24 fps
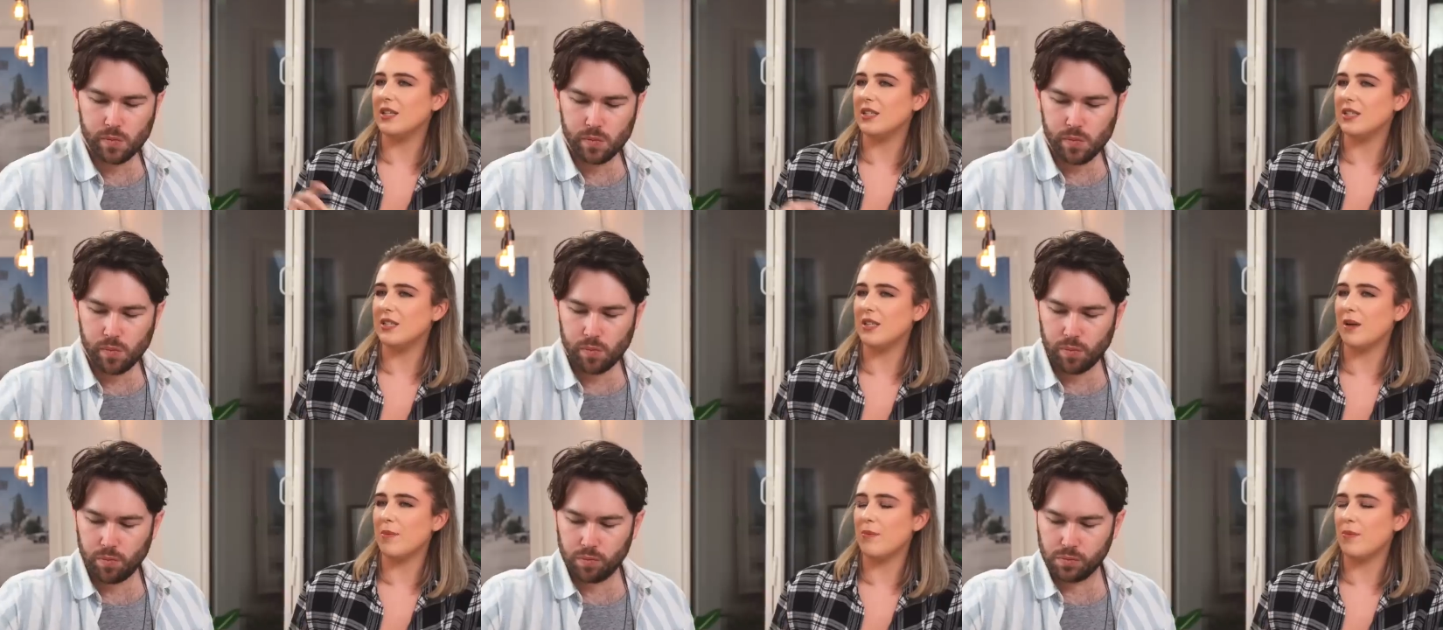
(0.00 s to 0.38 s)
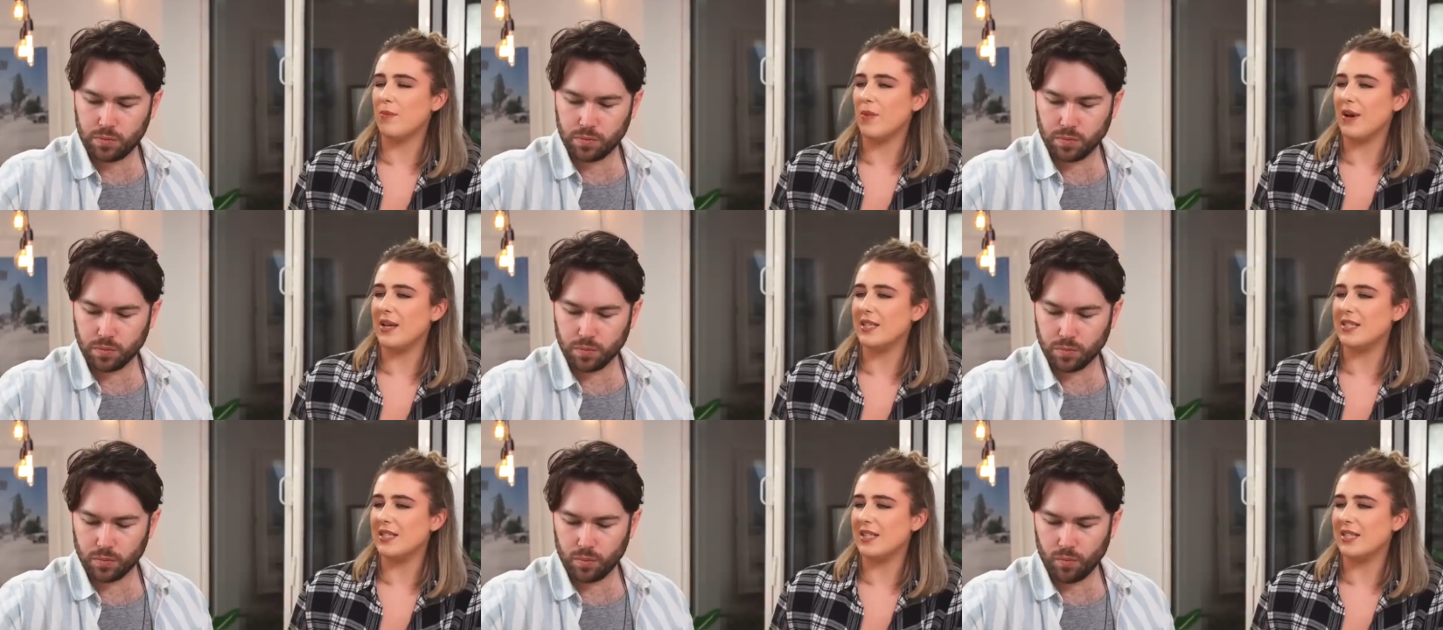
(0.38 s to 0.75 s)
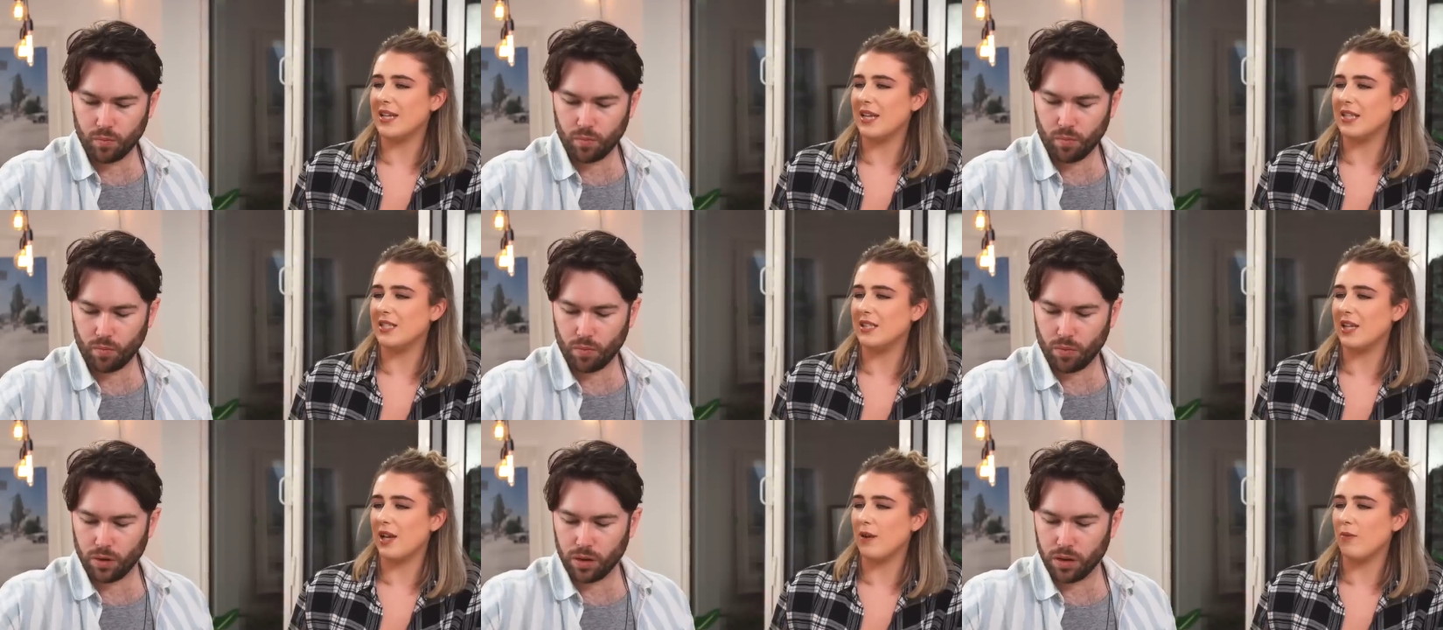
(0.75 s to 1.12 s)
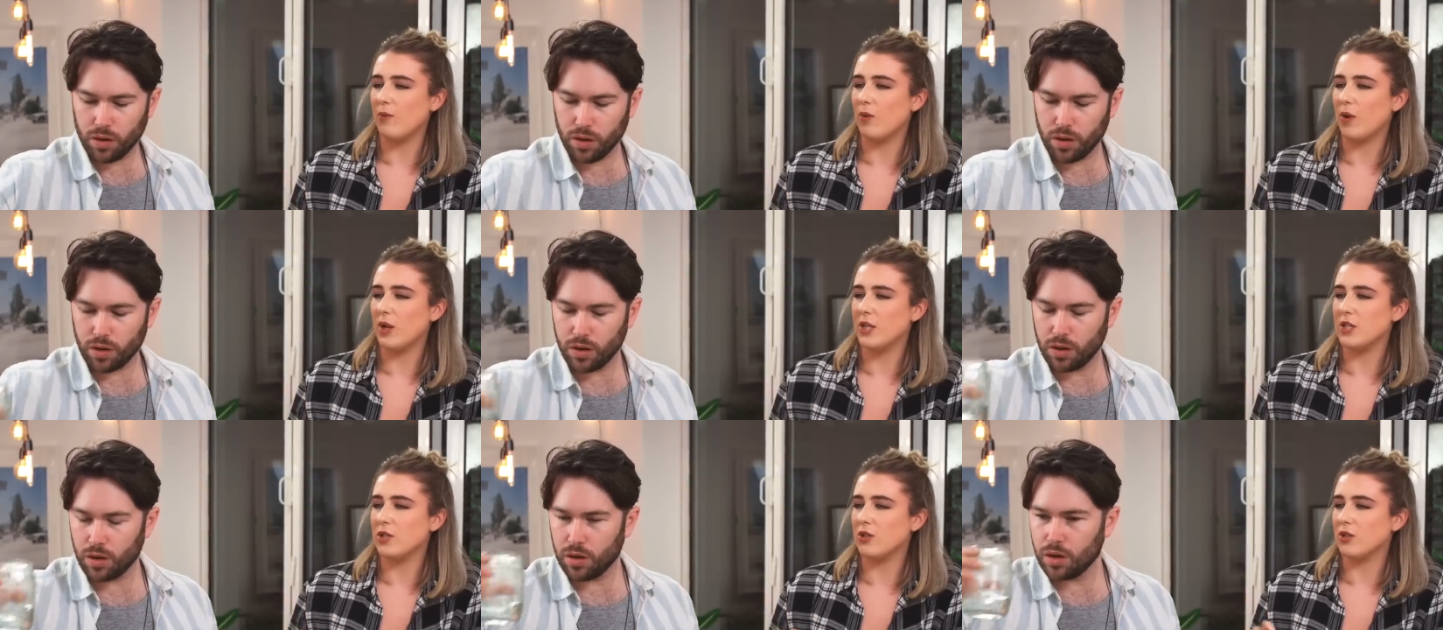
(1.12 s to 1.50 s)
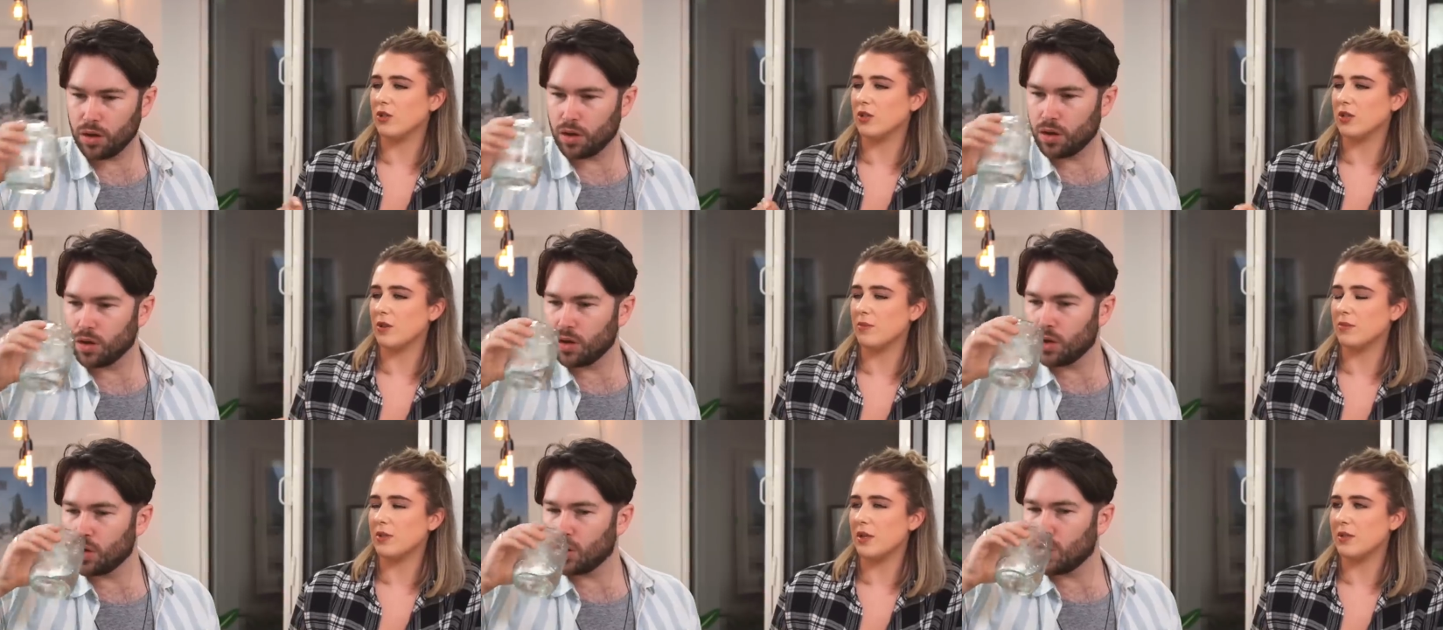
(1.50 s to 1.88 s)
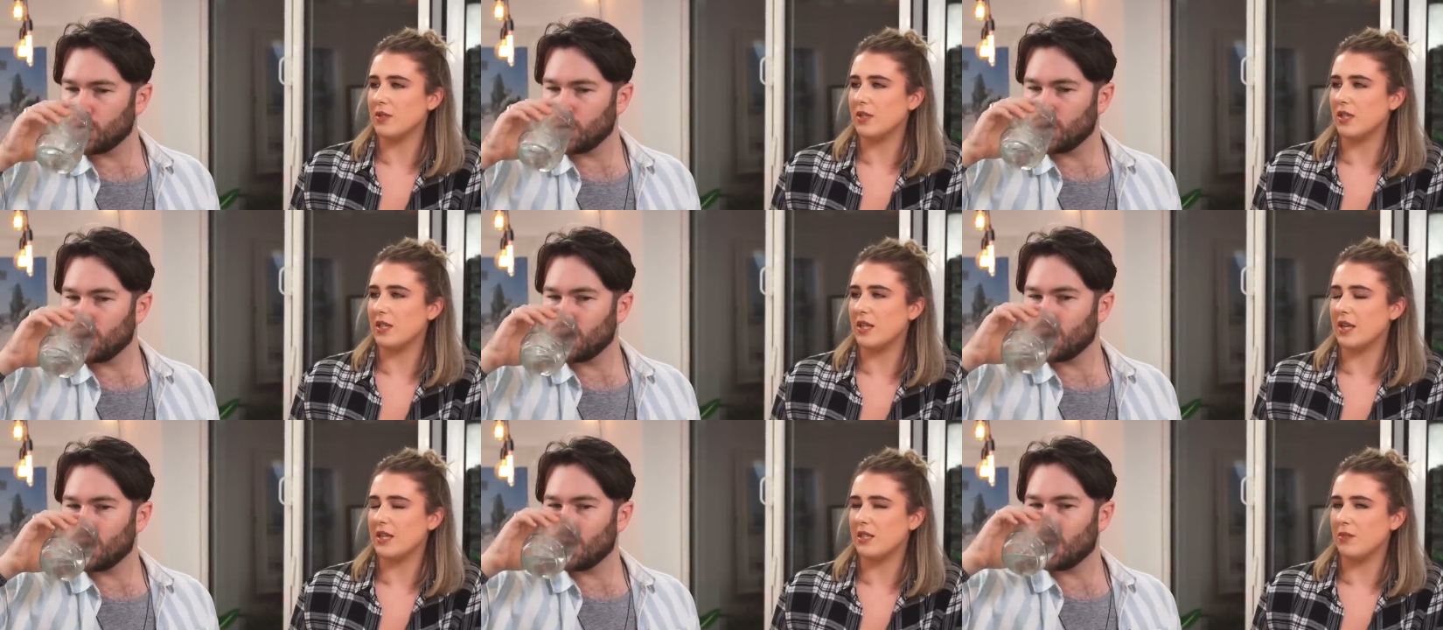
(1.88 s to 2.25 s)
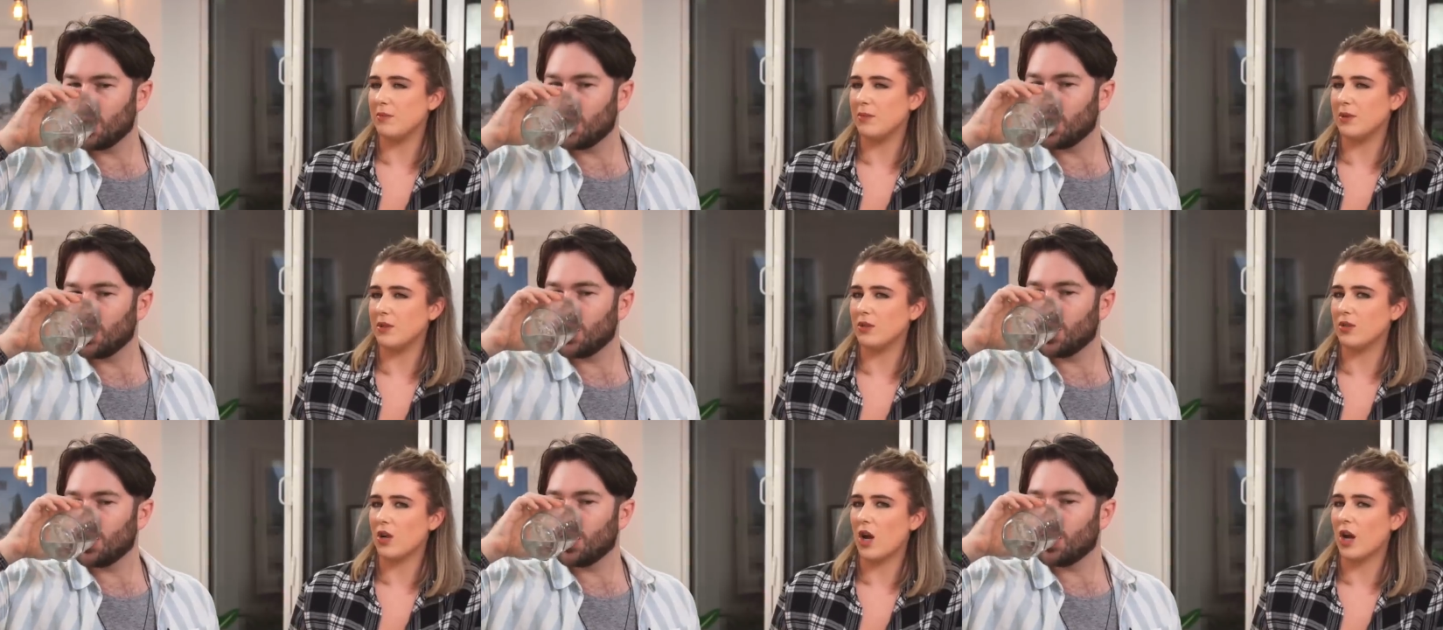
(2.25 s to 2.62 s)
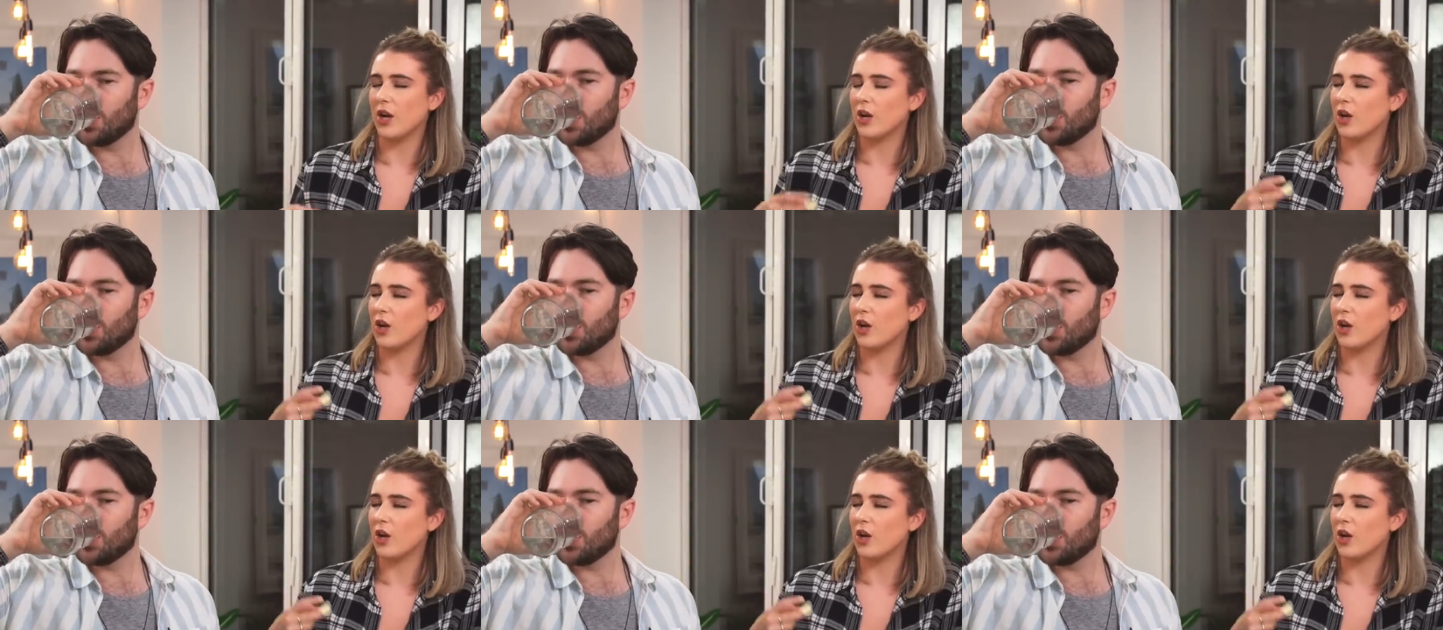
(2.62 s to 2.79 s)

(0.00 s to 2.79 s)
Speaker 1: some ways it tastes like white chocolate, sometimes it tastes like I